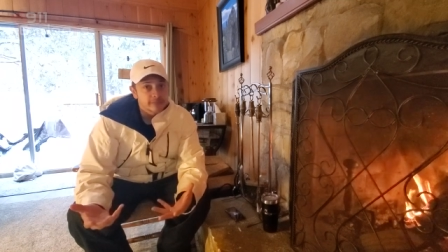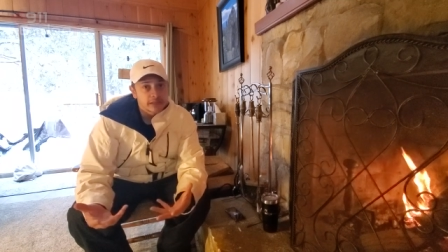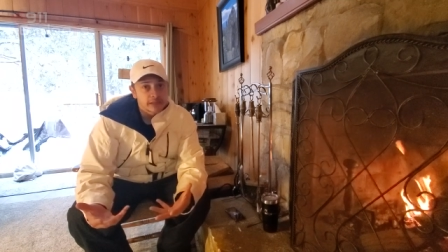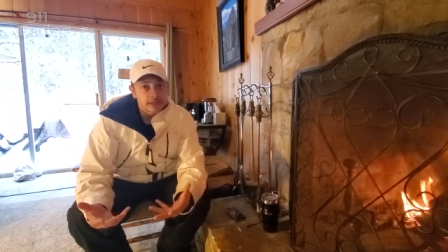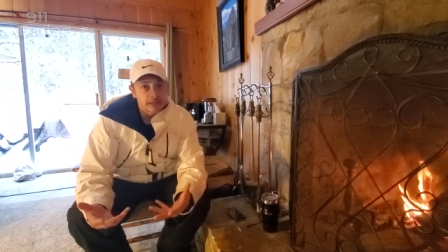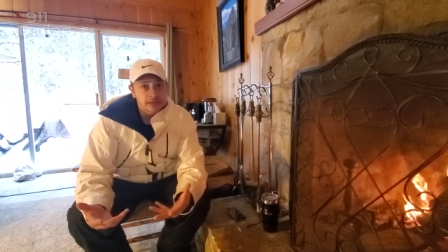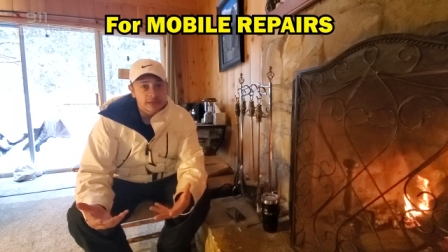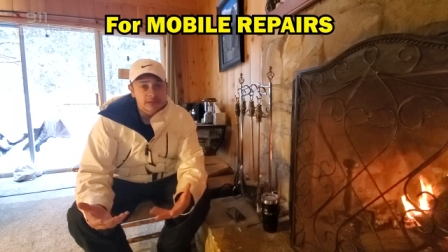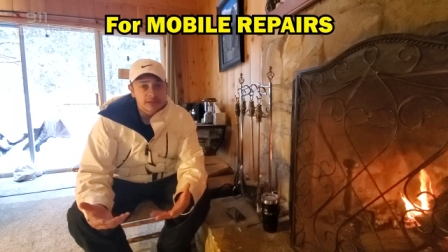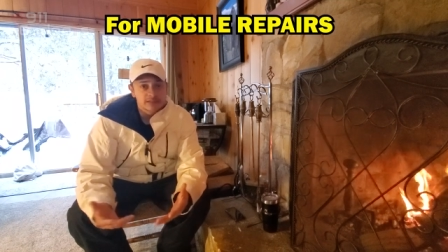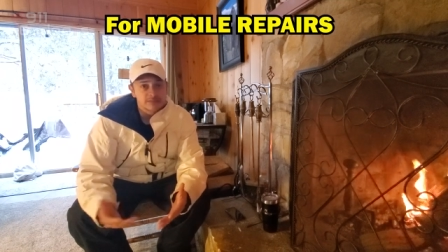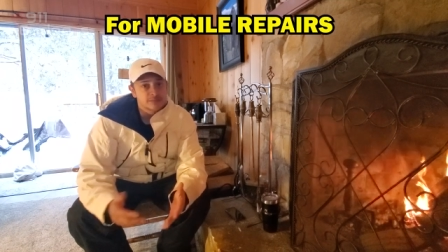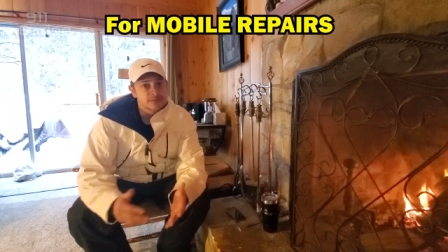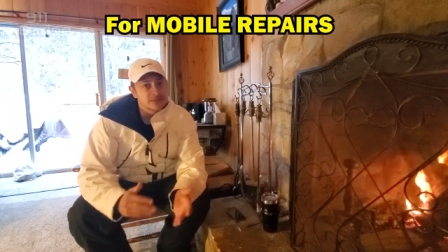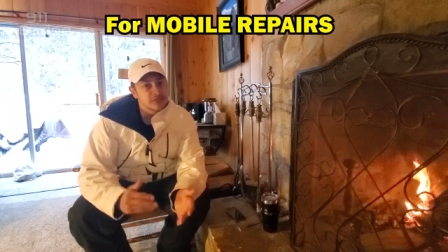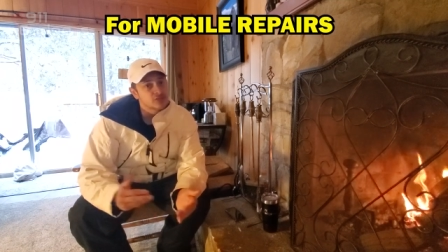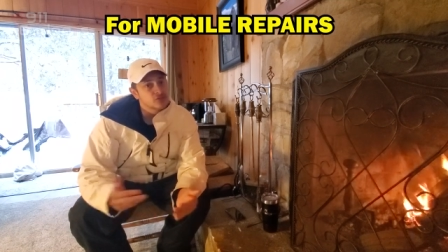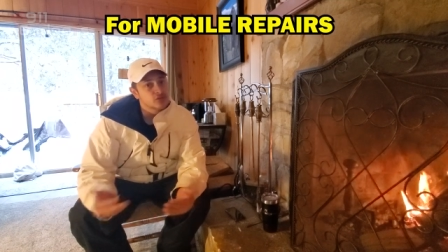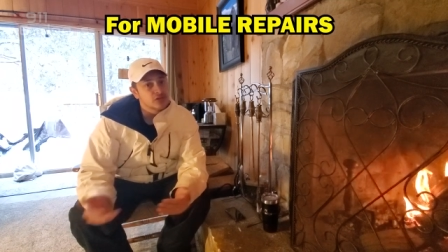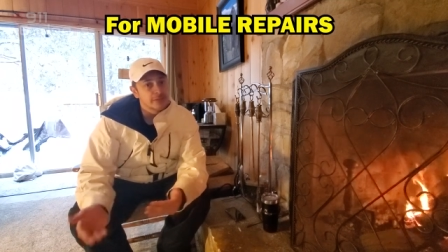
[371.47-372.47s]
a lot of customers
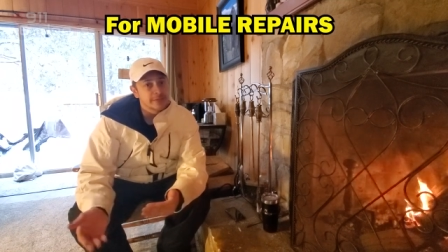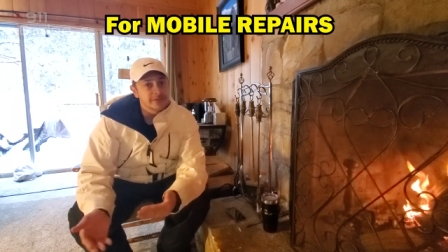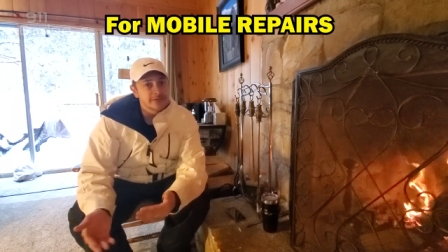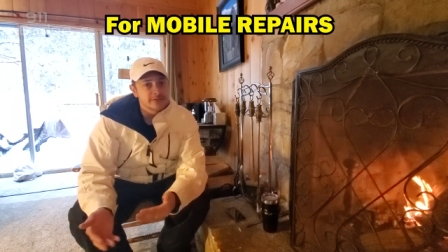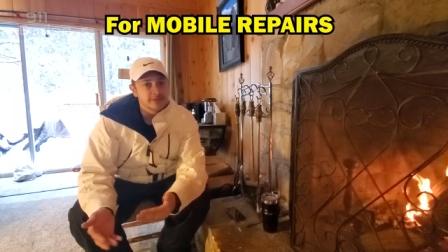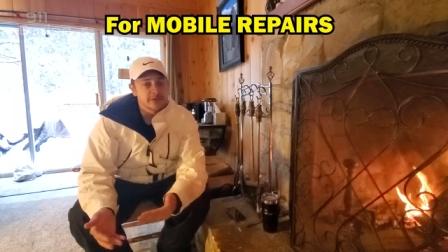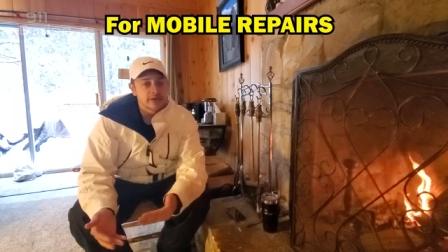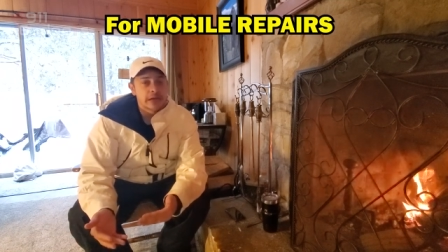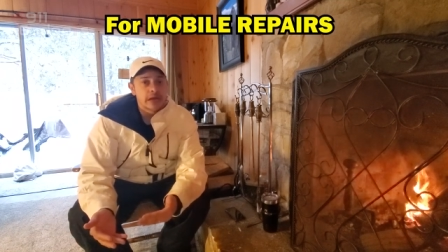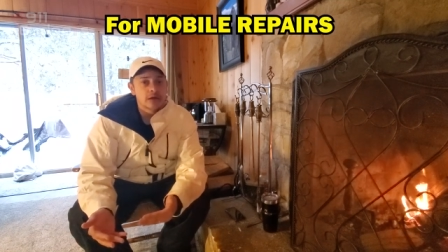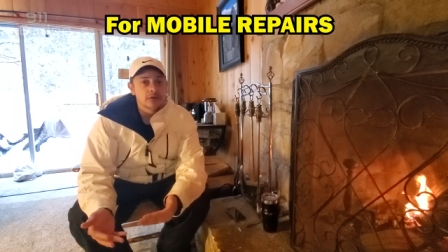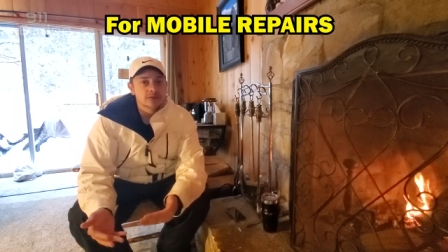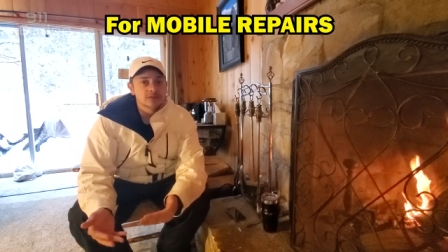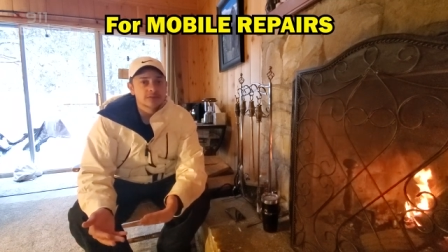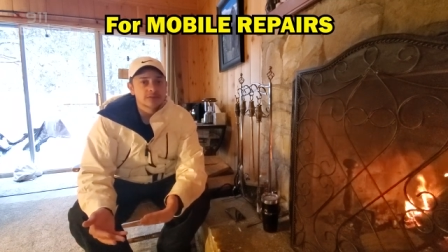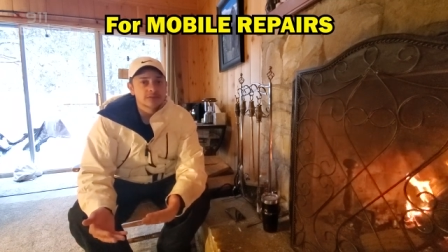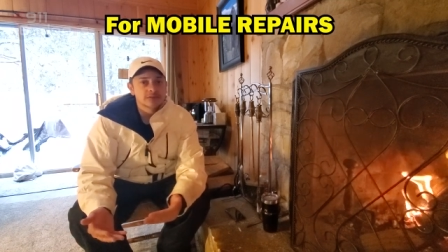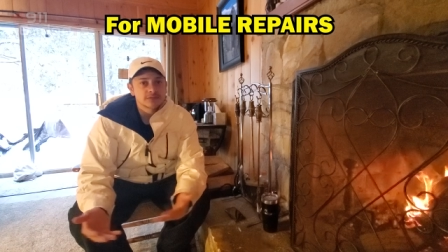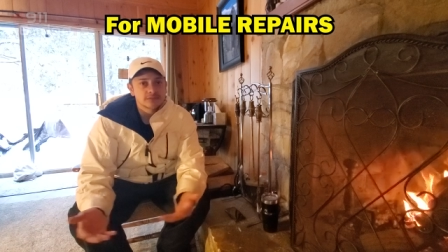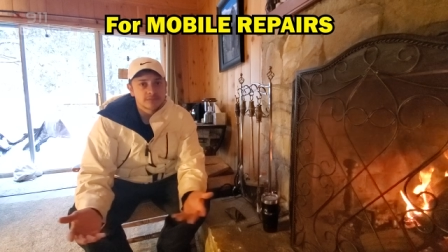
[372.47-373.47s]
let you come into their
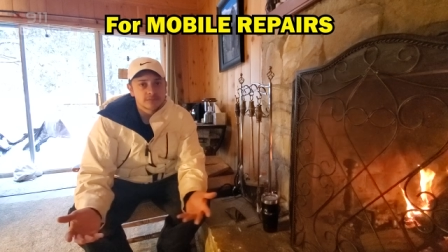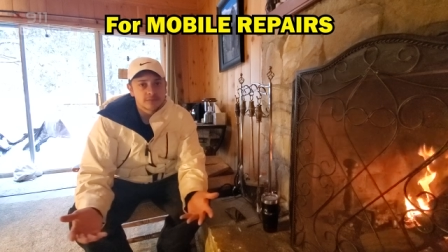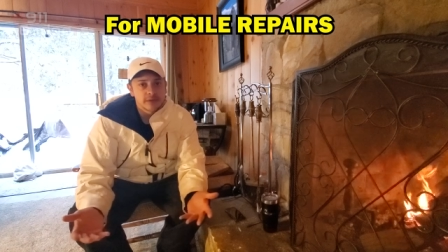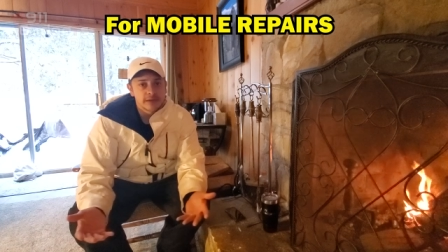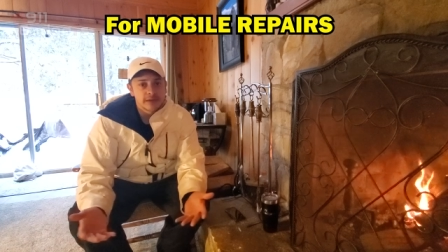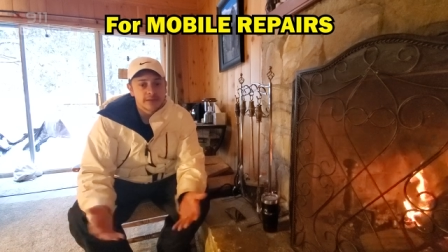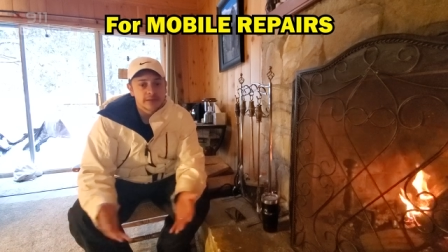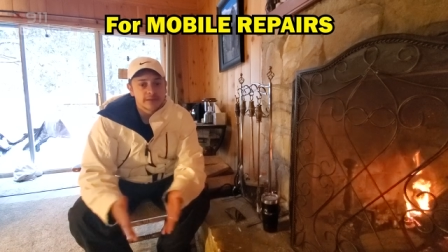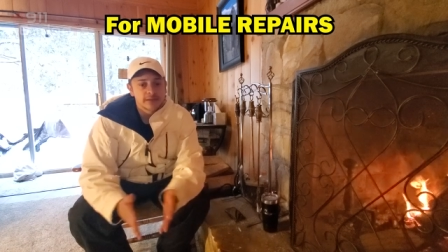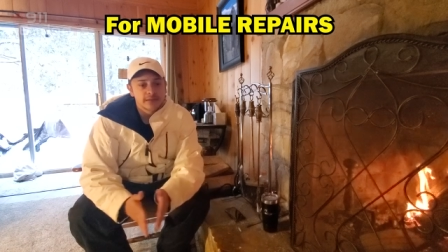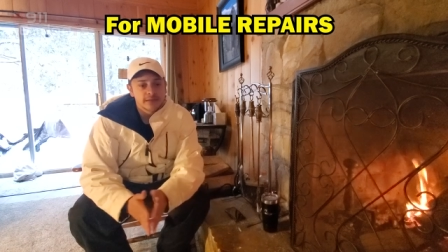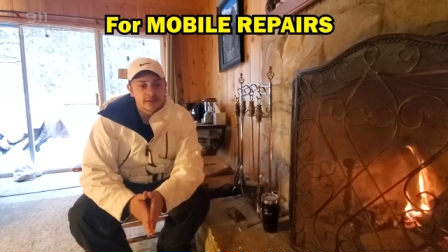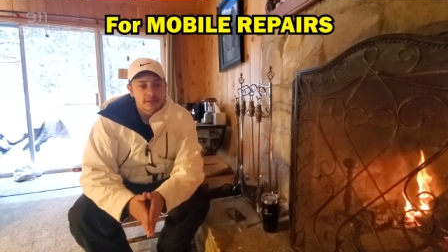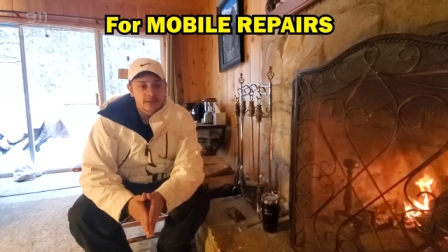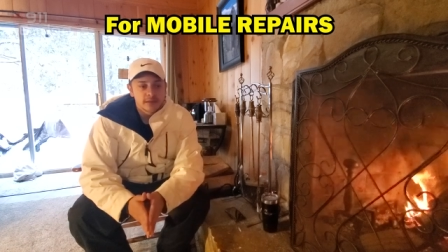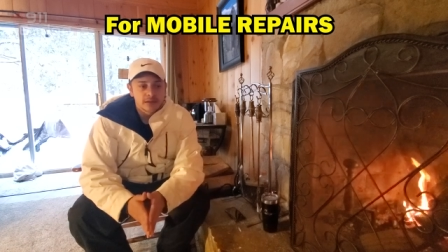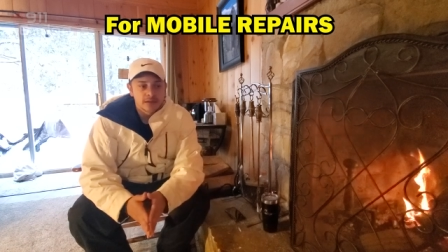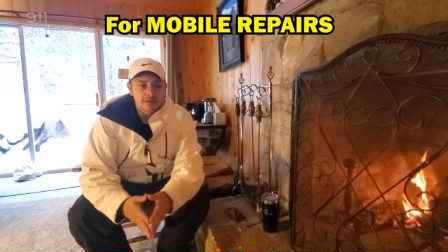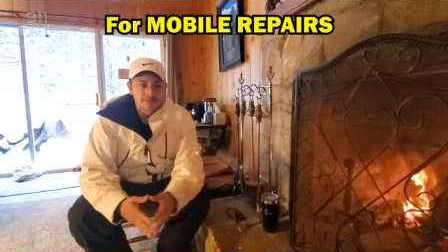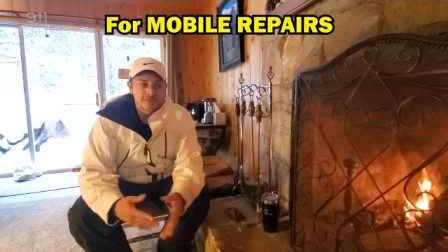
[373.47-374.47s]
house, right?
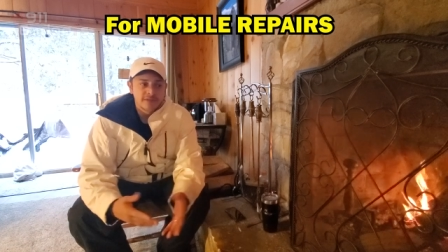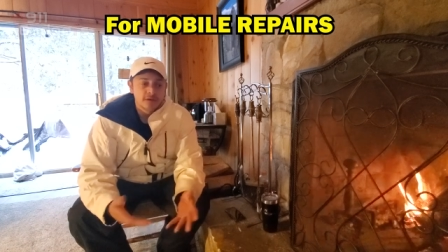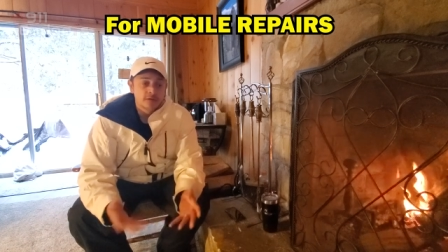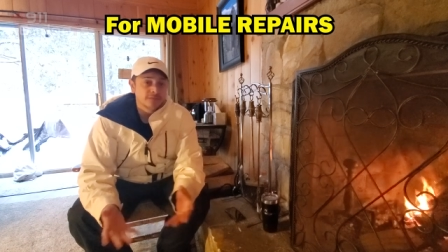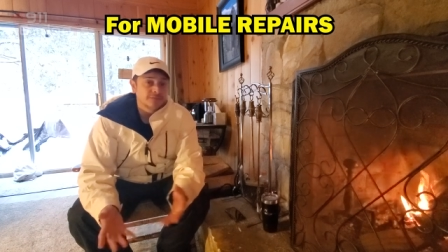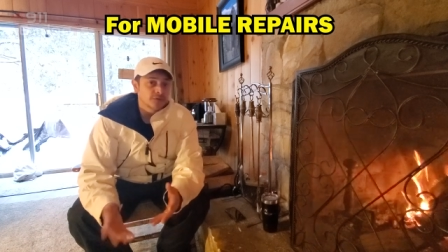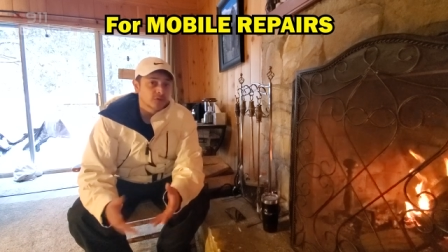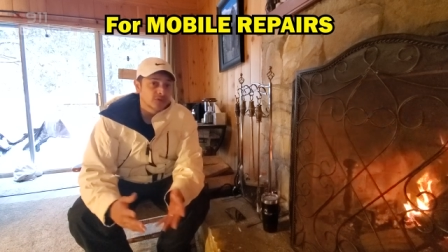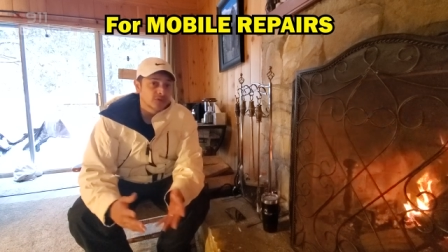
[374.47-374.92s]
If they don't feel